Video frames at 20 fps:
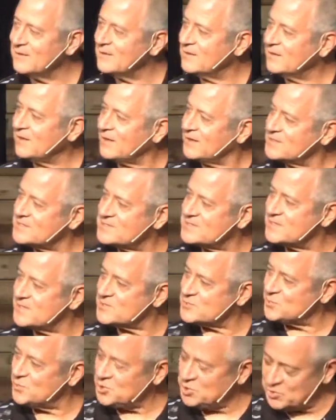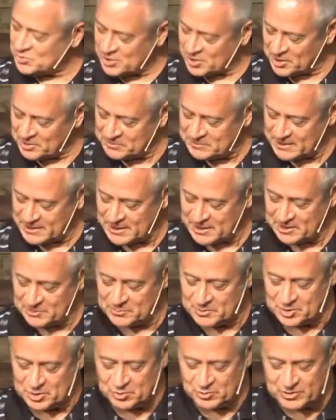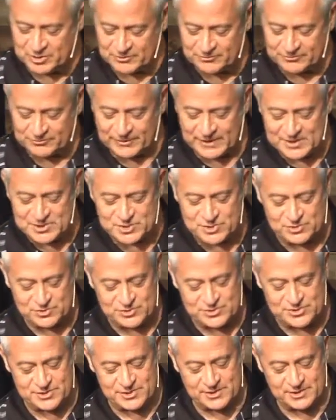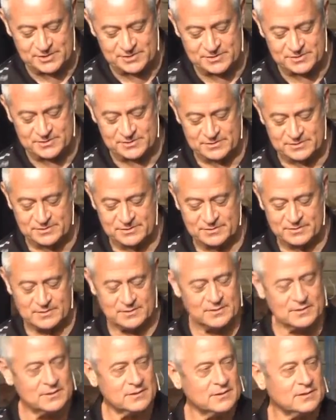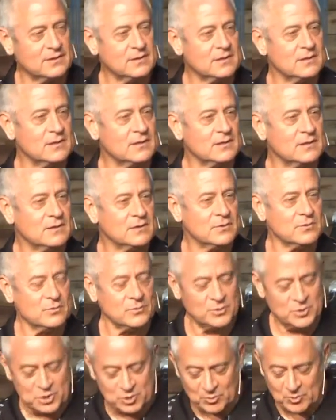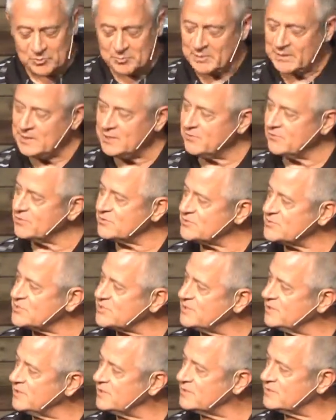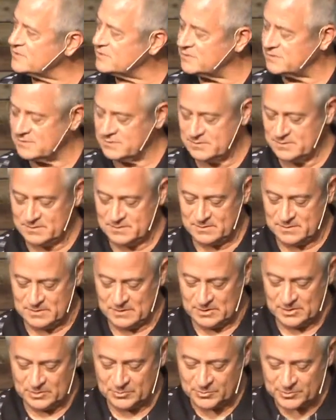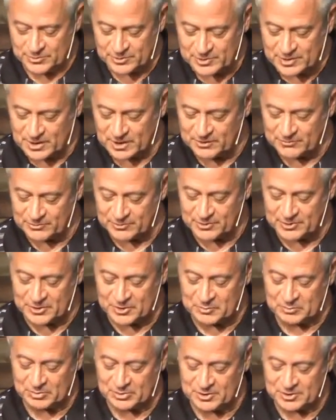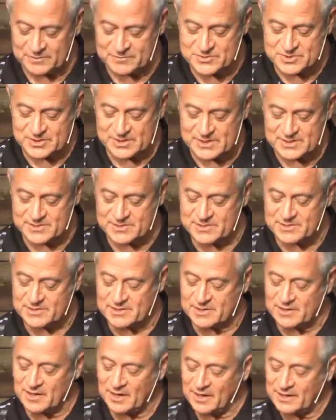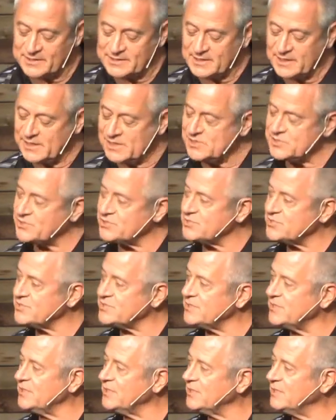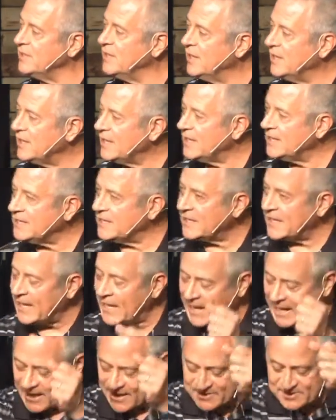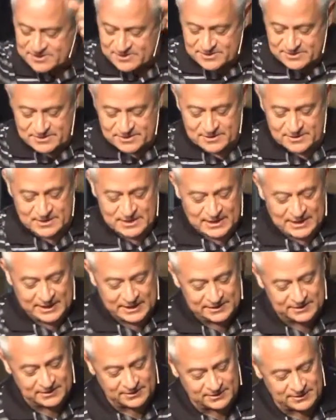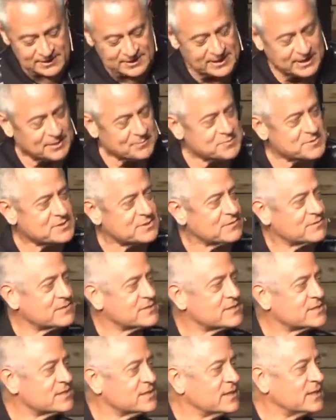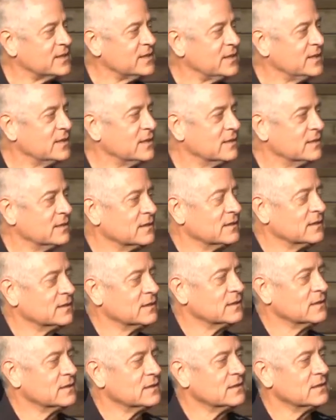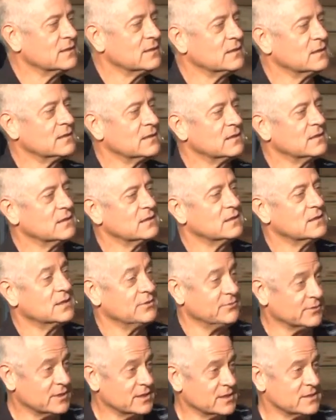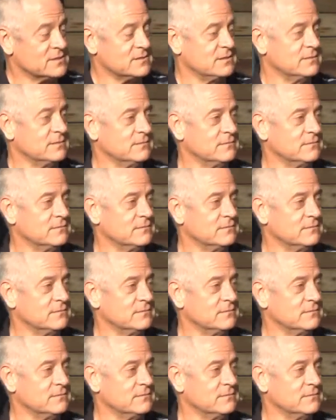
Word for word: God says when you come to Him, when you confess your sins, when you repent of those sins, when they're covered in the blood of Jesus, that God takes your sin and casts it into the depths of the sea and forgets it.